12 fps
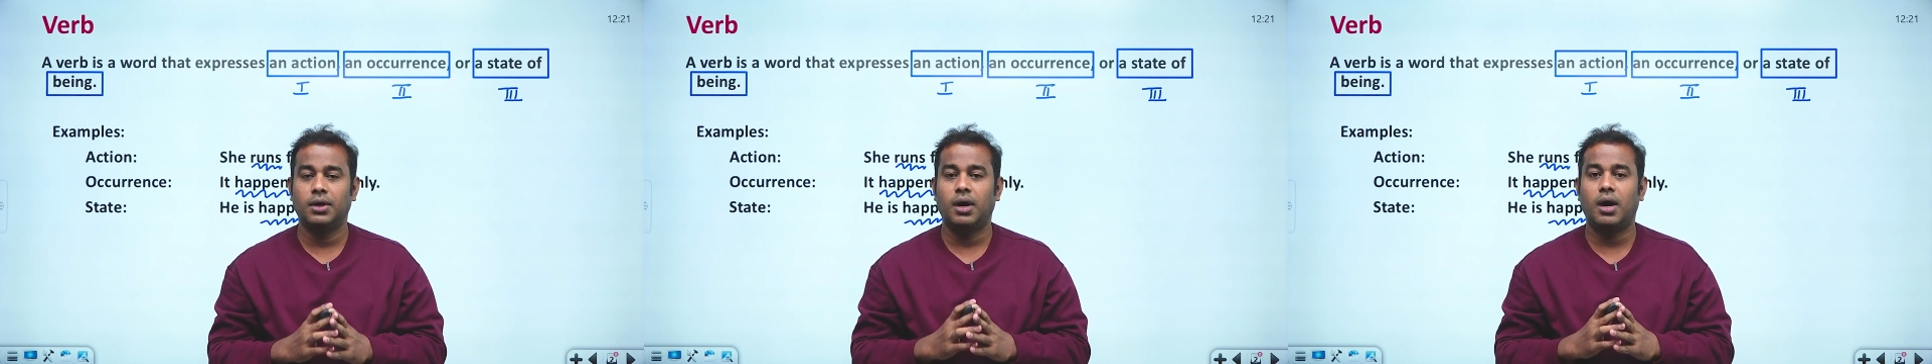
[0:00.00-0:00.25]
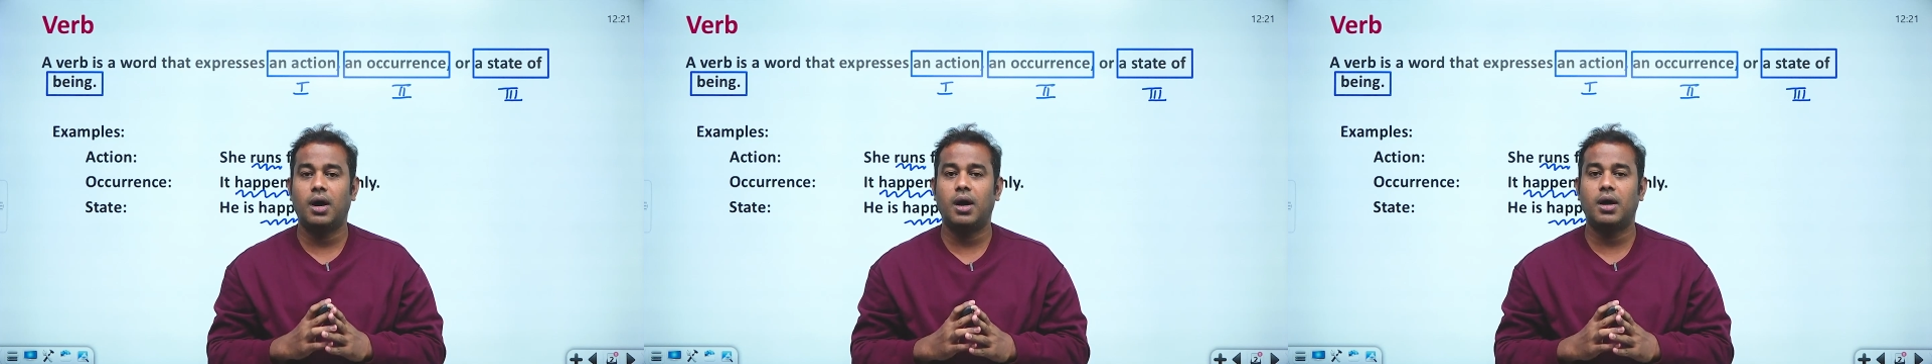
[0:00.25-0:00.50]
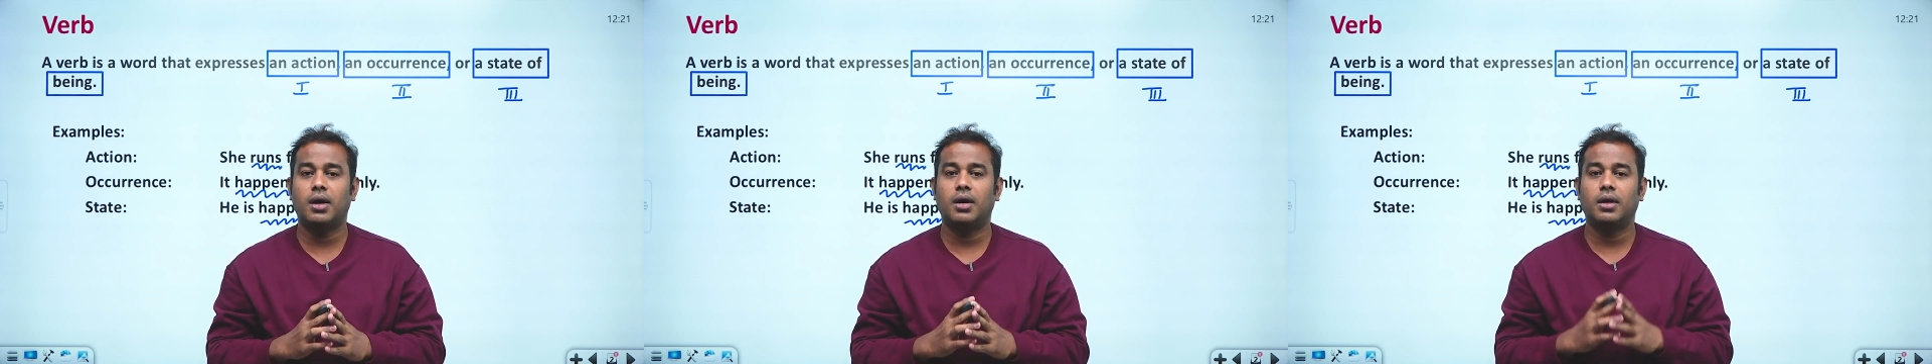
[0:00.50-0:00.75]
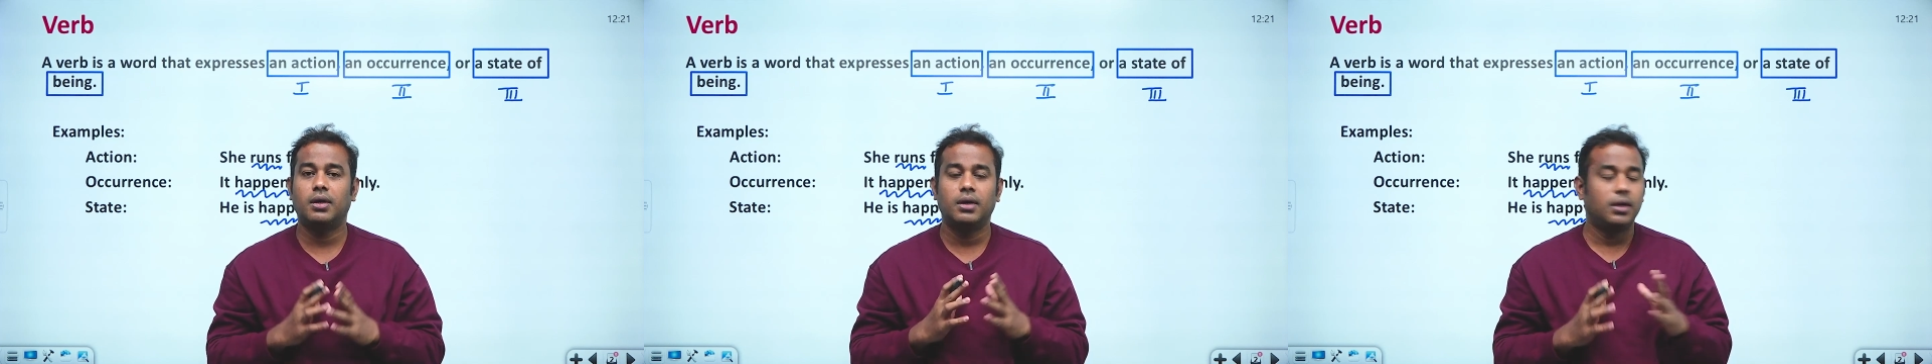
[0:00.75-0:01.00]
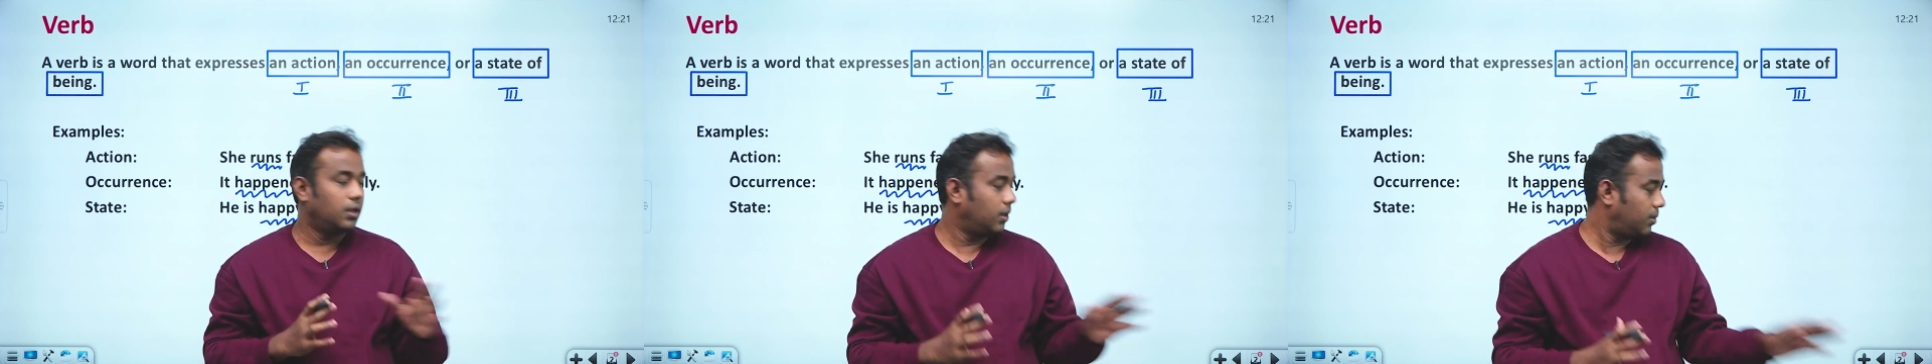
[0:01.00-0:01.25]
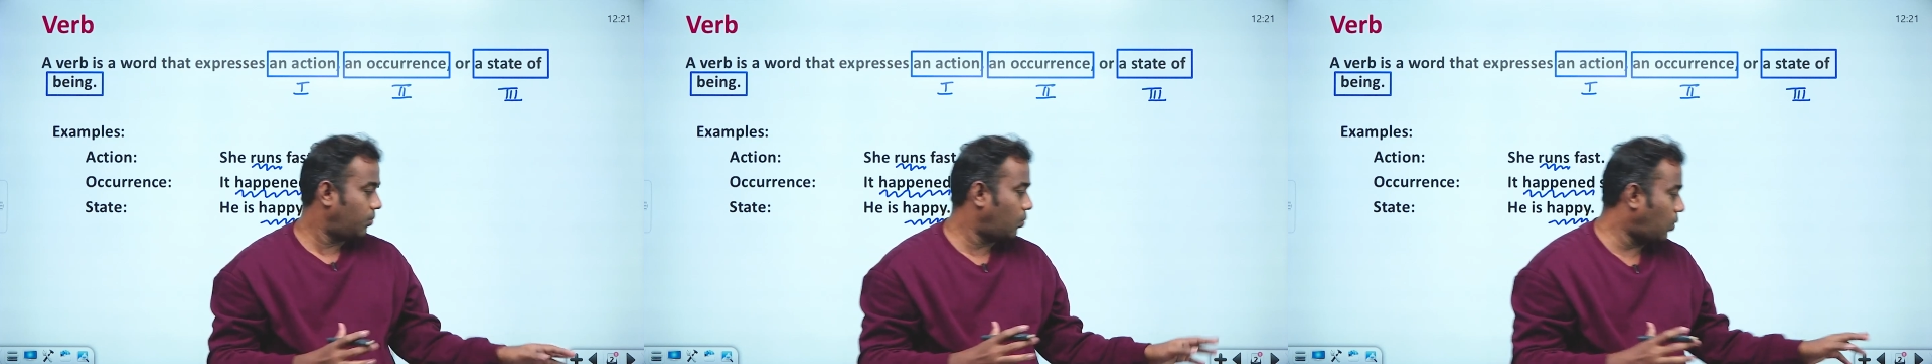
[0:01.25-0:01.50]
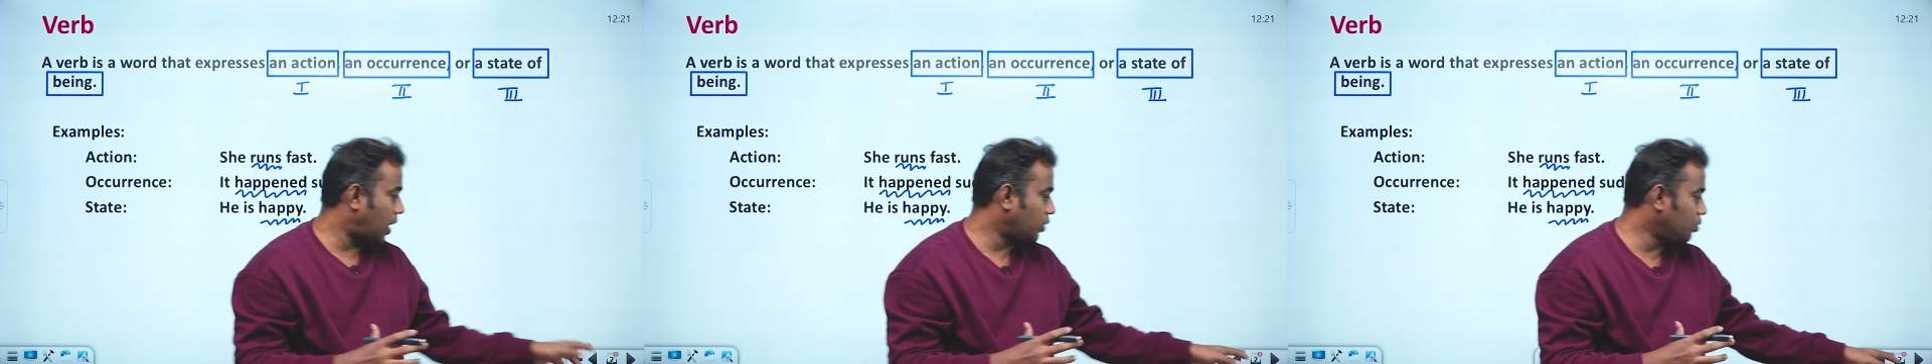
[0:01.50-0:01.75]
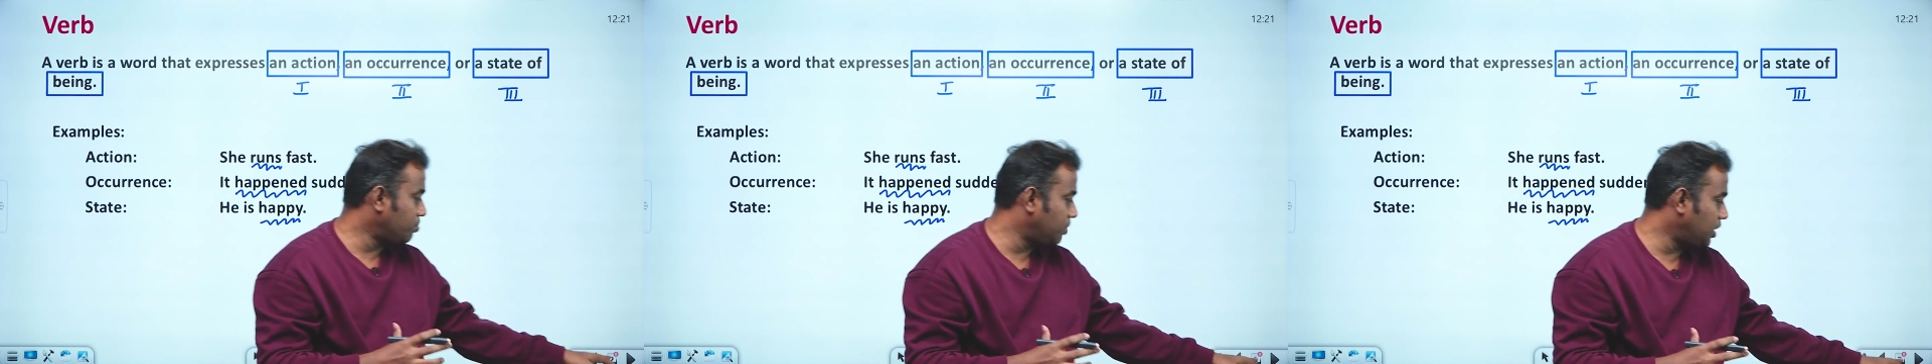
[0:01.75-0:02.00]
What do
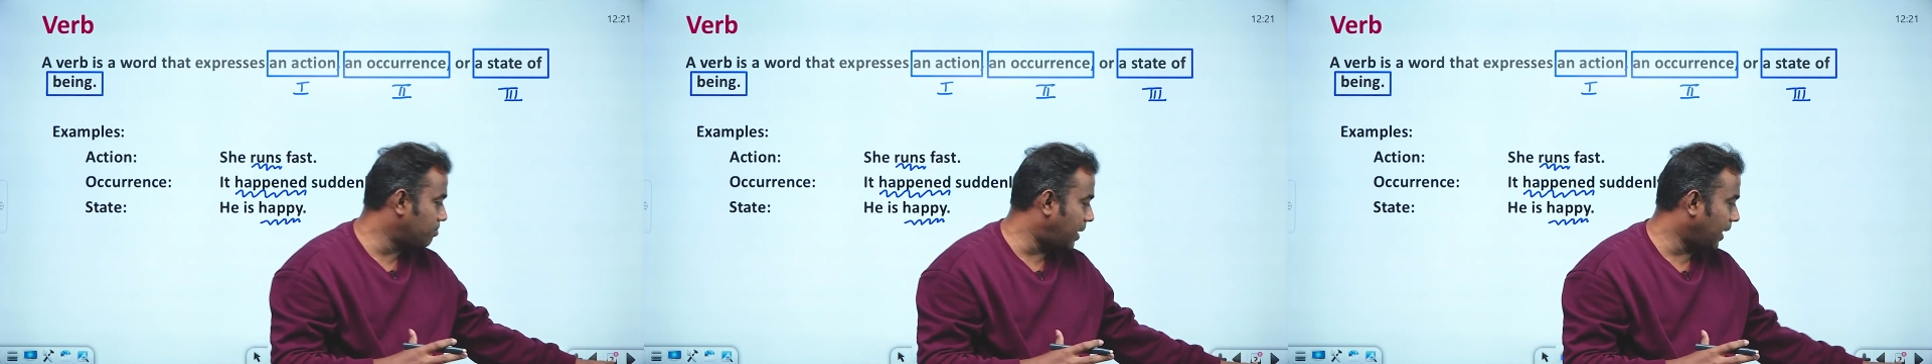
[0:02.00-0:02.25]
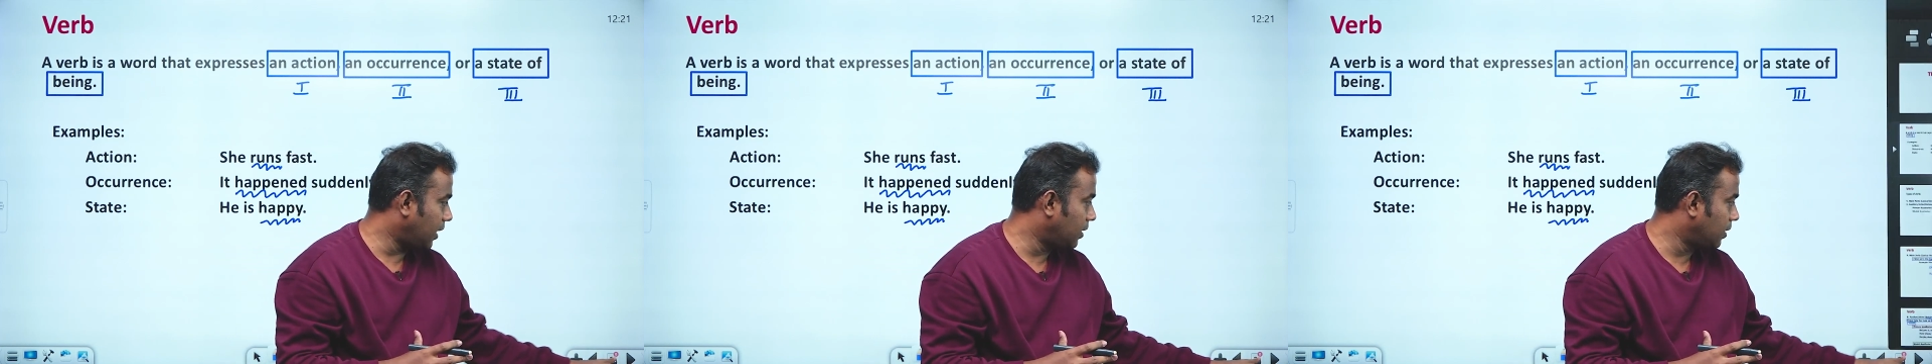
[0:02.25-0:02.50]
you mean by